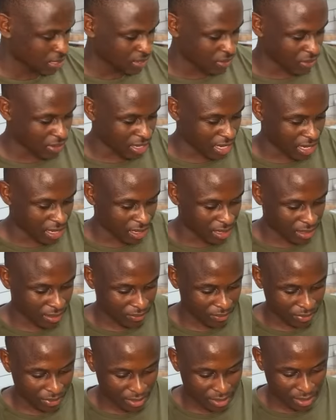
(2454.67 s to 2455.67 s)
Alright,
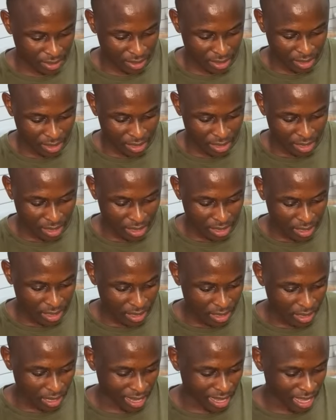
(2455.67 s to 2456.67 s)
baby.
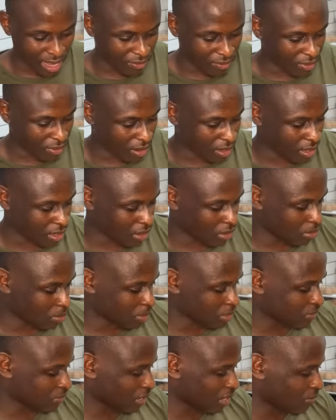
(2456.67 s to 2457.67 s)
I have uh,
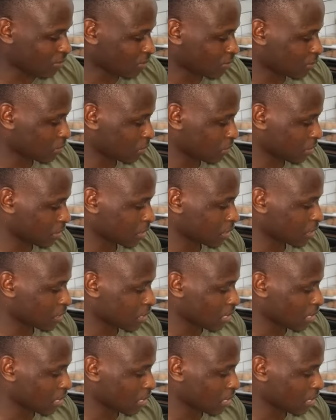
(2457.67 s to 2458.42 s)
almost five to read.